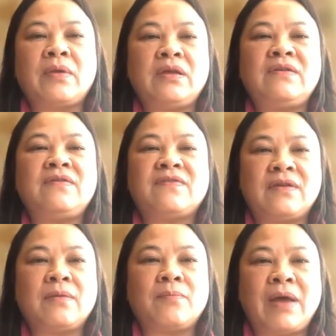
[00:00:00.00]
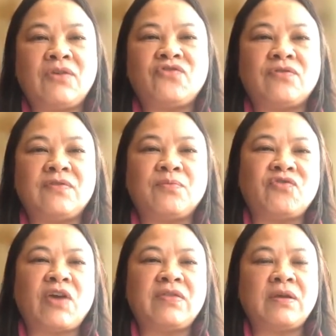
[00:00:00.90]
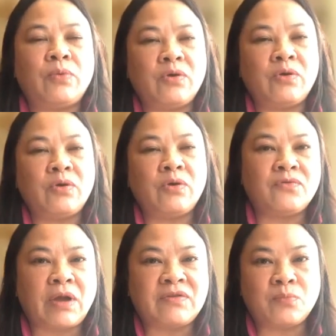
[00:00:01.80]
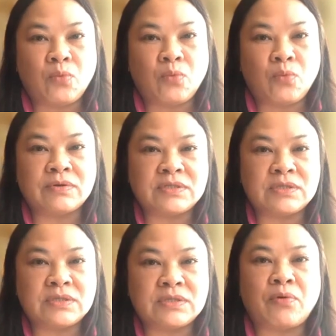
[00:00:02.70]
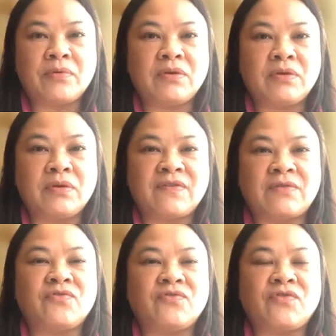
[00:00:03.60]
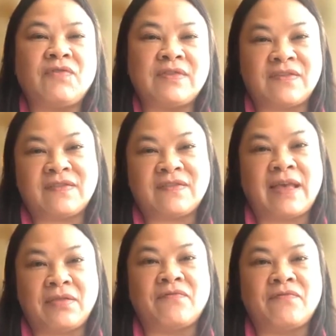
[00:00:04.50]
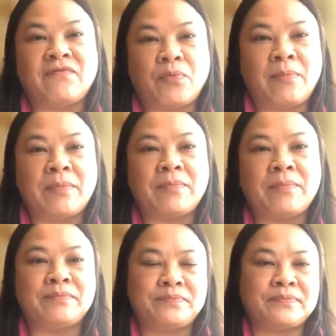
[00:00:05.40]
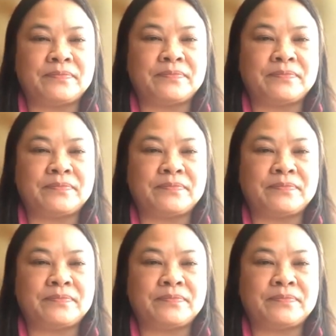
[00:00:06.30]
easing measures, which I think will be directed more towards the property sector, just given the scale of the problem.